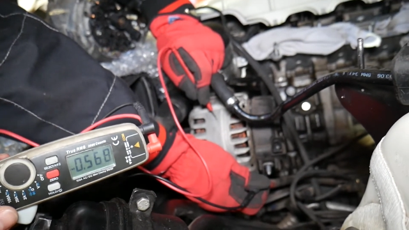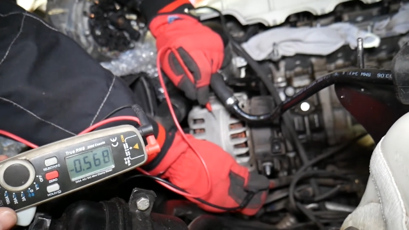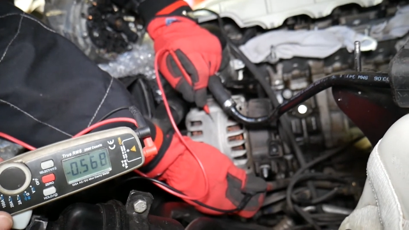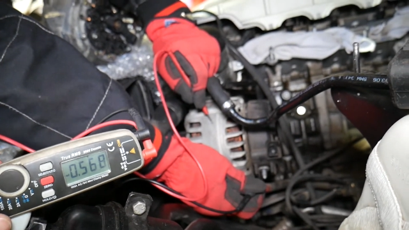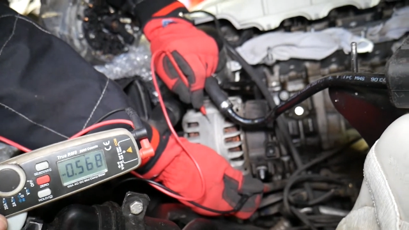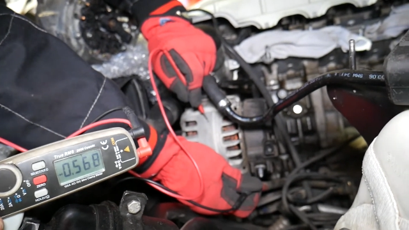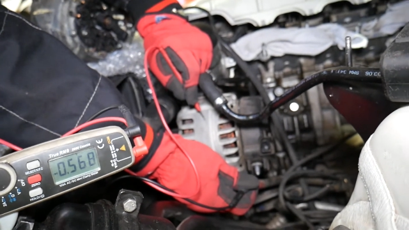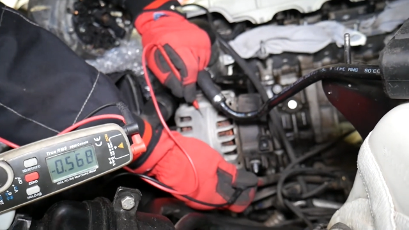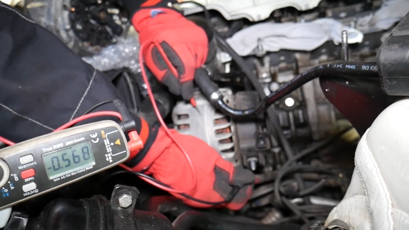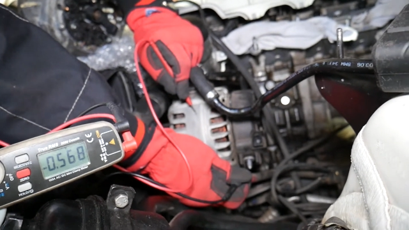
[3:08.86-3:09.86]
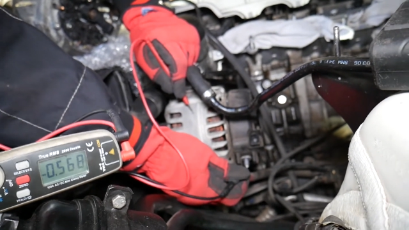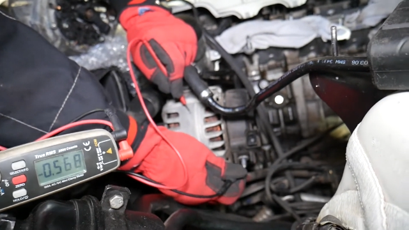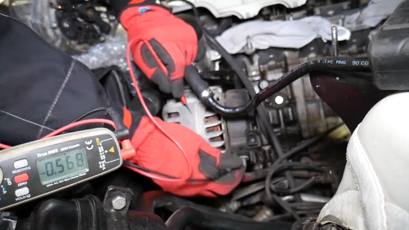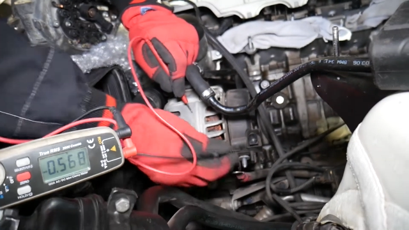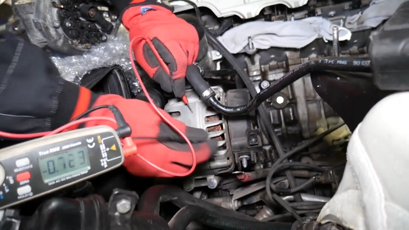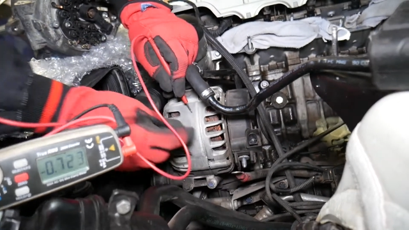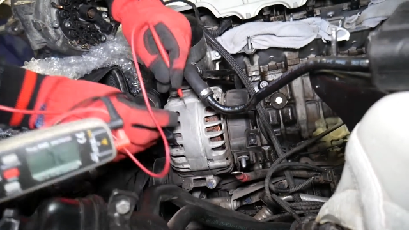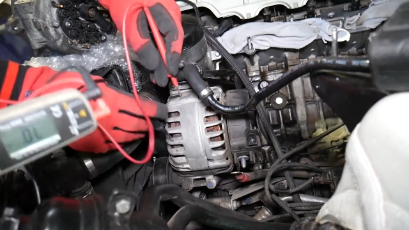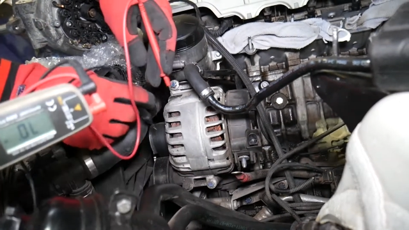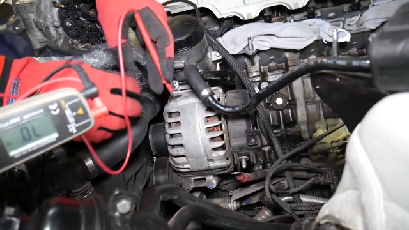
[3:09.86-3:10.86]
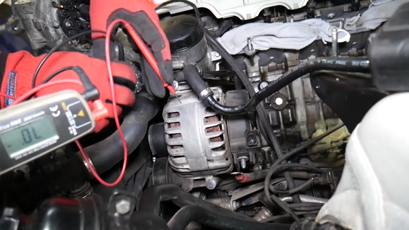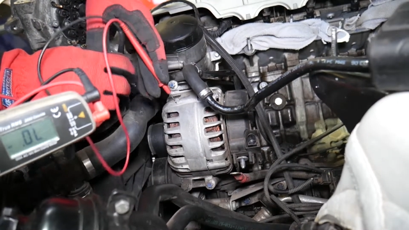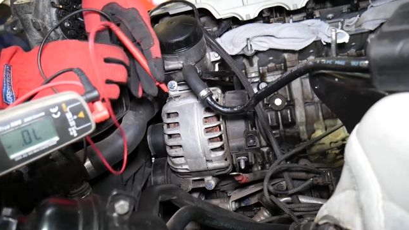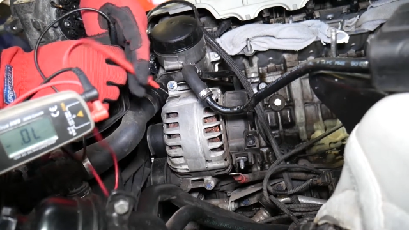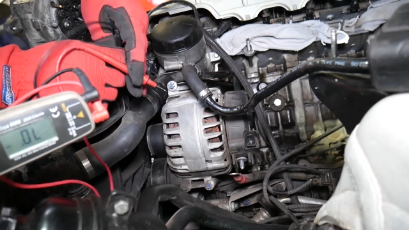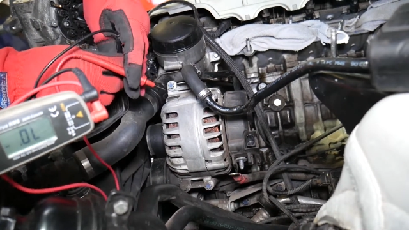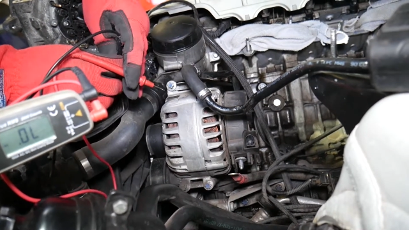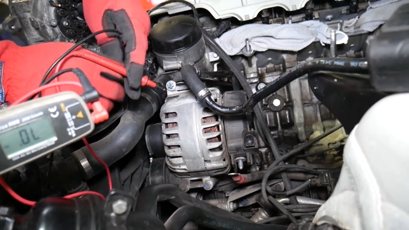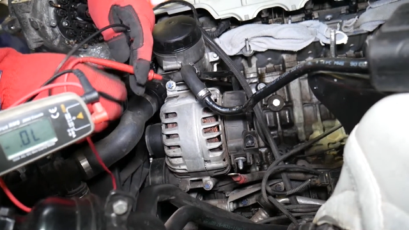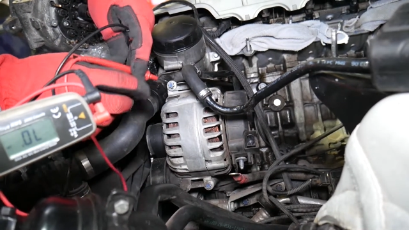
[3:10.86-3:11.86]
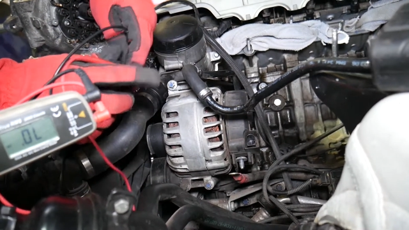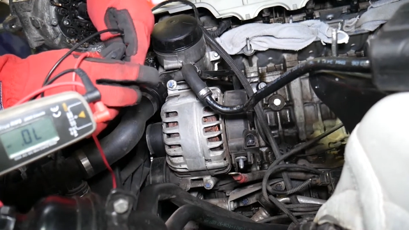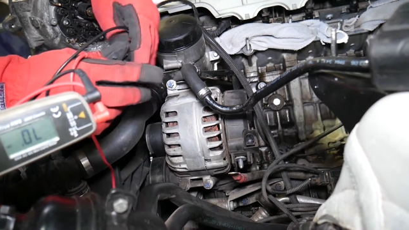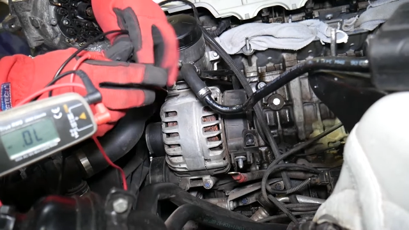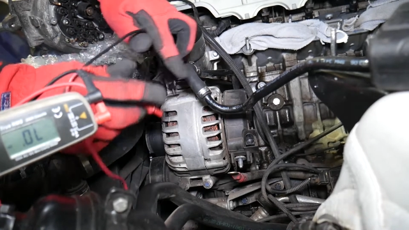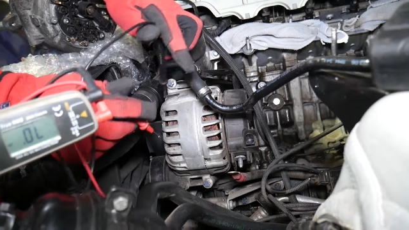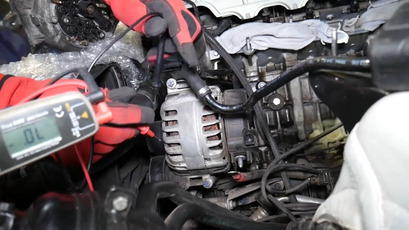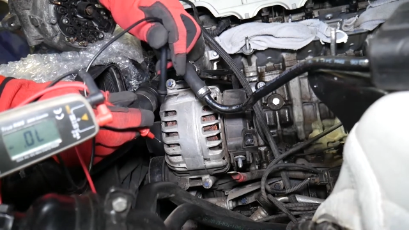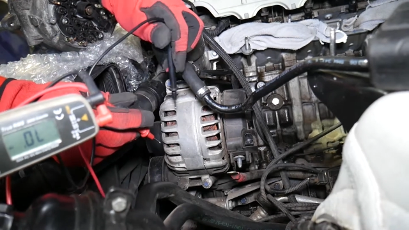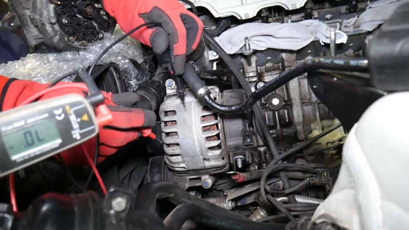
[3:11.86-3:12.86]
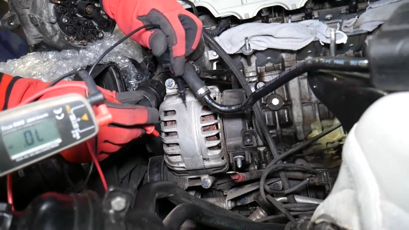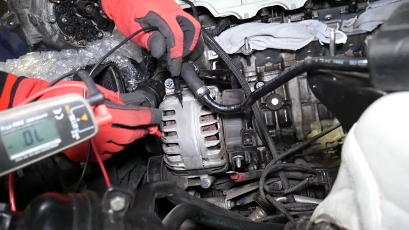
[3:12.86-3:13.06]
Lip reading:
No face is visible, so there are no lips to read.